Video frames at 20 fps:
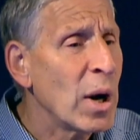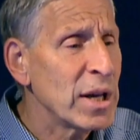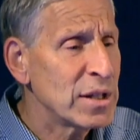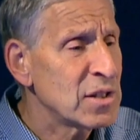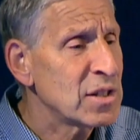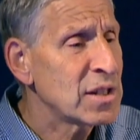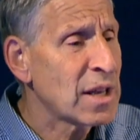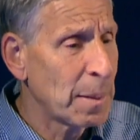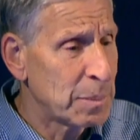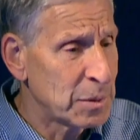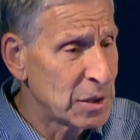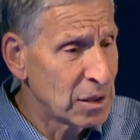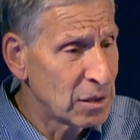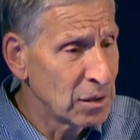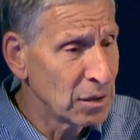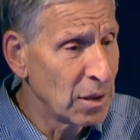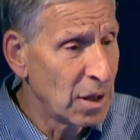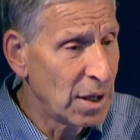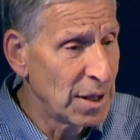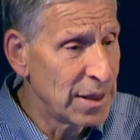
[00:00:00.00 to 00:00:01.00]
quite
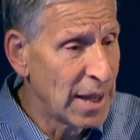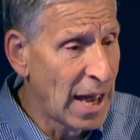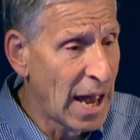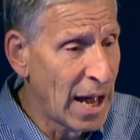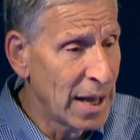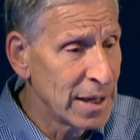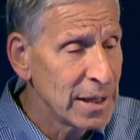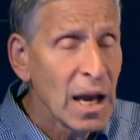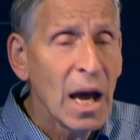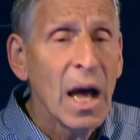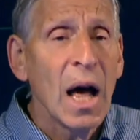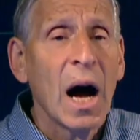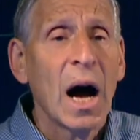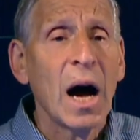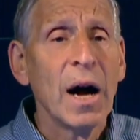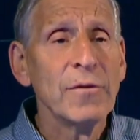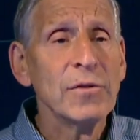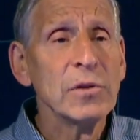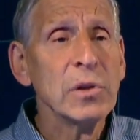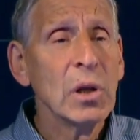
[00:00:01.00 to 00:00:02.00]
skeptical on that.
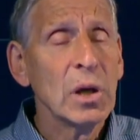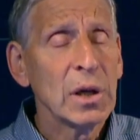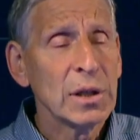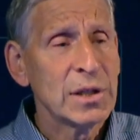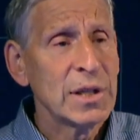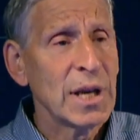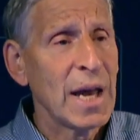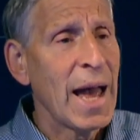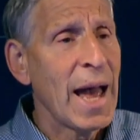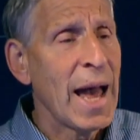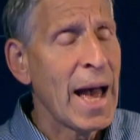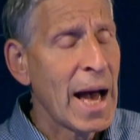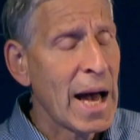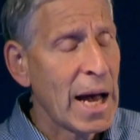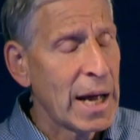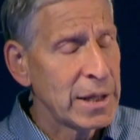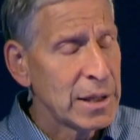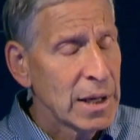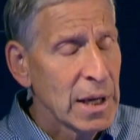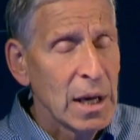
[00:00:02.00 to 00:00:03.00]
I've looked
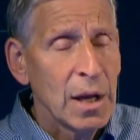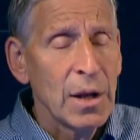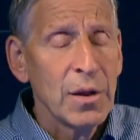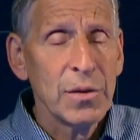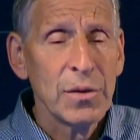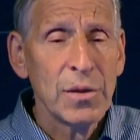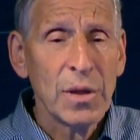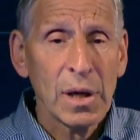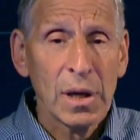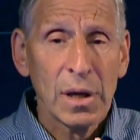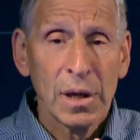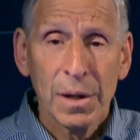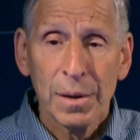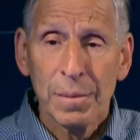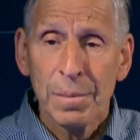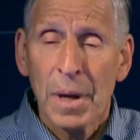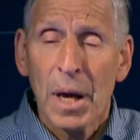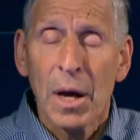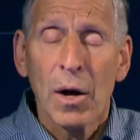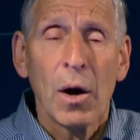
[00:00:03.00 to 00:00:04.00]
at
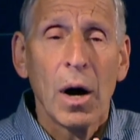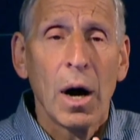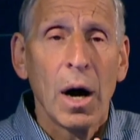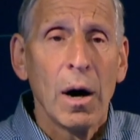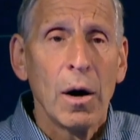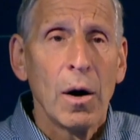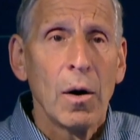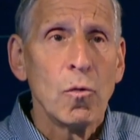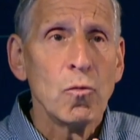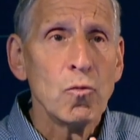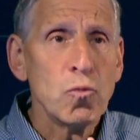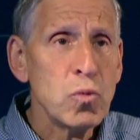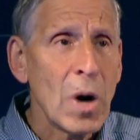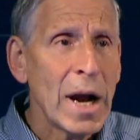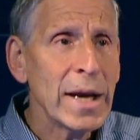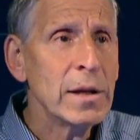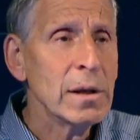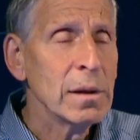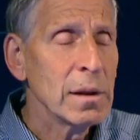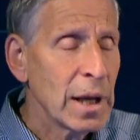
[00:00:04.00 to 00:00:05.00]
the
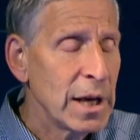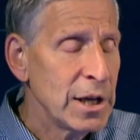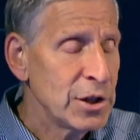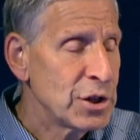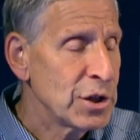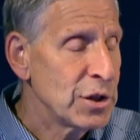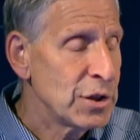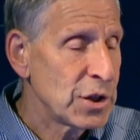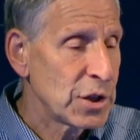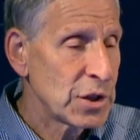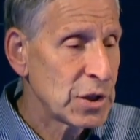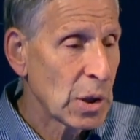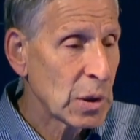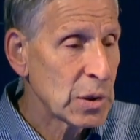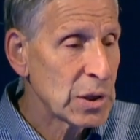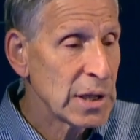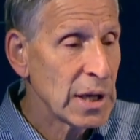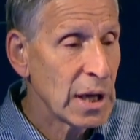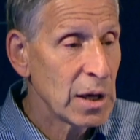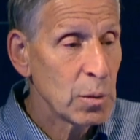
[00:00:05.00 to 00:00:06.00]
regulations
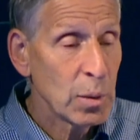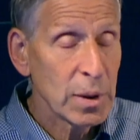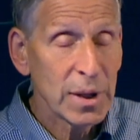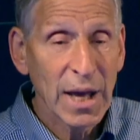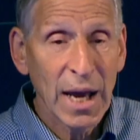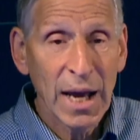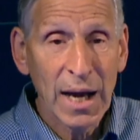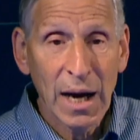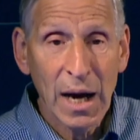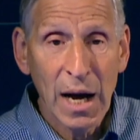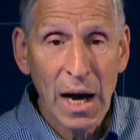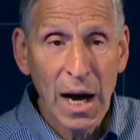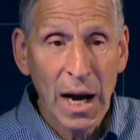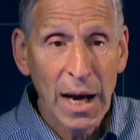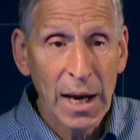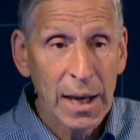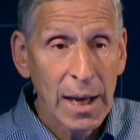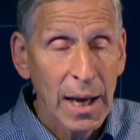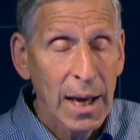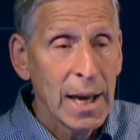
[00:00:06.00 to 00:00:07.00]
associated with
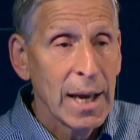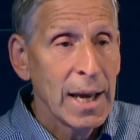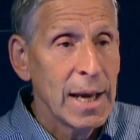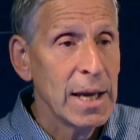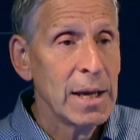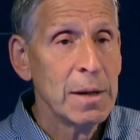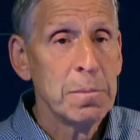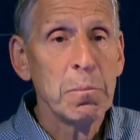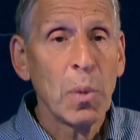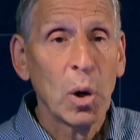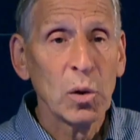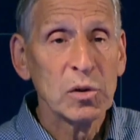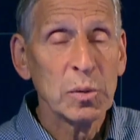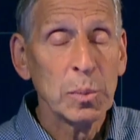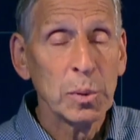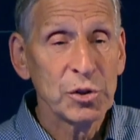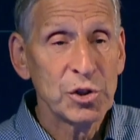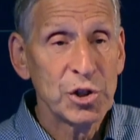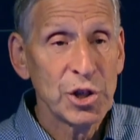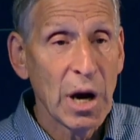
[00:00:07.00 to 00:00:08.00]
AI in
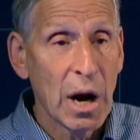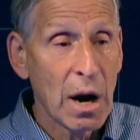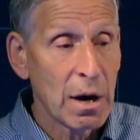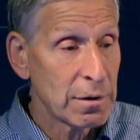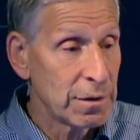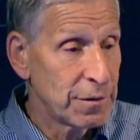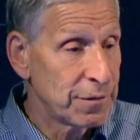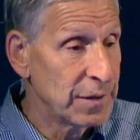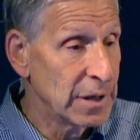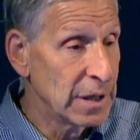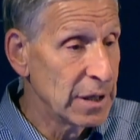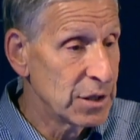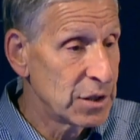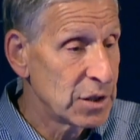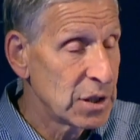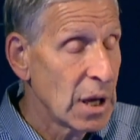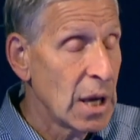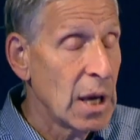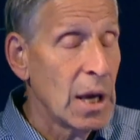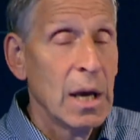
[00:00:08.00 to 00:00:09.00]
multiple
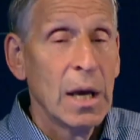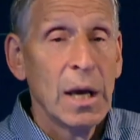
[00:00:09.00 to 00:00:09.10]
geographies.